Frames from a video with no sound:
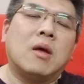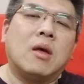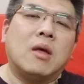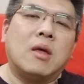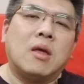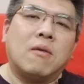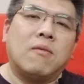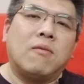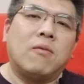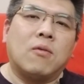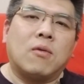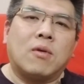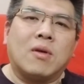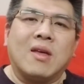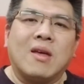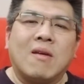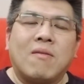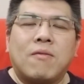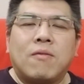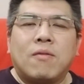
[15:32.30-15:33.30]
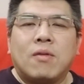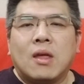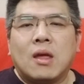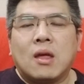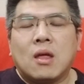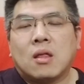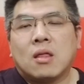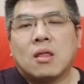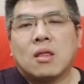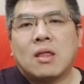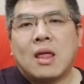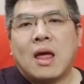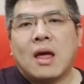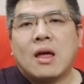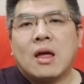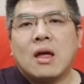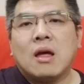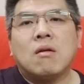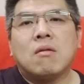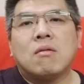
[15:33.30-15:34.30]
If you give that
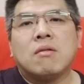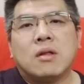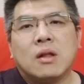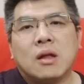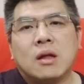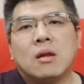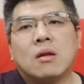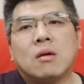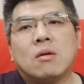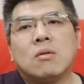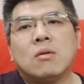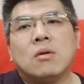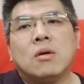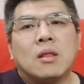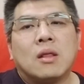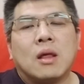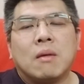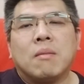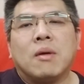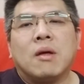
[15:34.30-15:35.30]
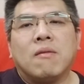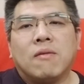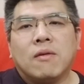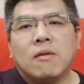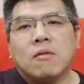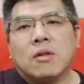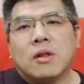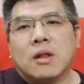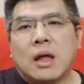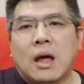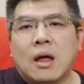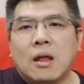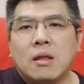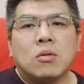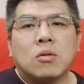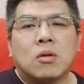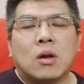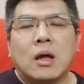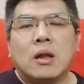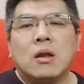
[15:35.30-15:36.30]
kind of signal, they may feel sad.
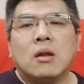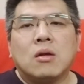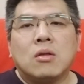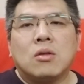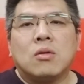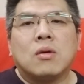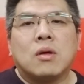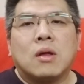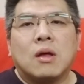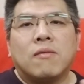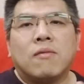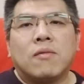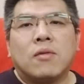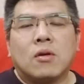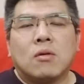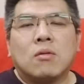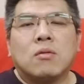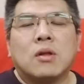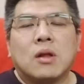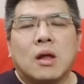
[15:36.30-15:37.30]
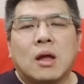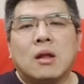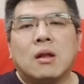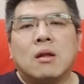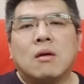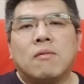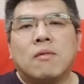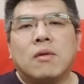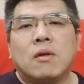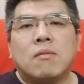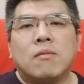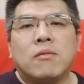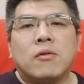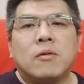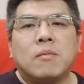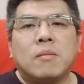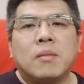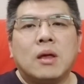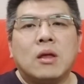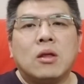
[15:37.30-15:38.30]
Try not to give those kind of
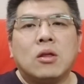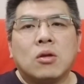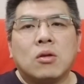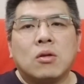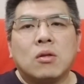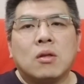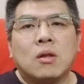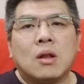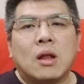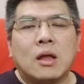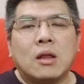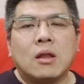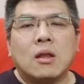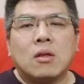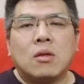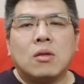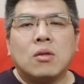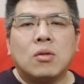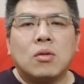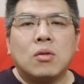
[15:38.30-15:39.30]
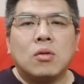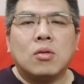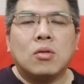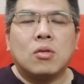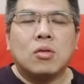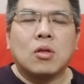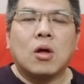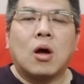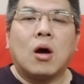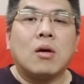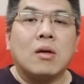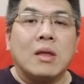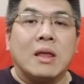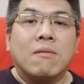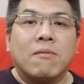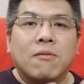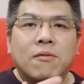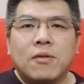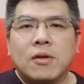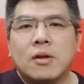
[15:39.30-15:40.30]
information, like talk
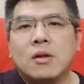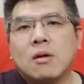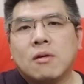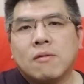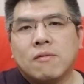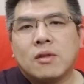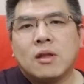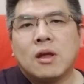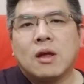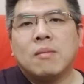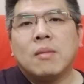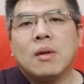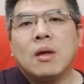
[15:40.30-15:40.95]
in front of them.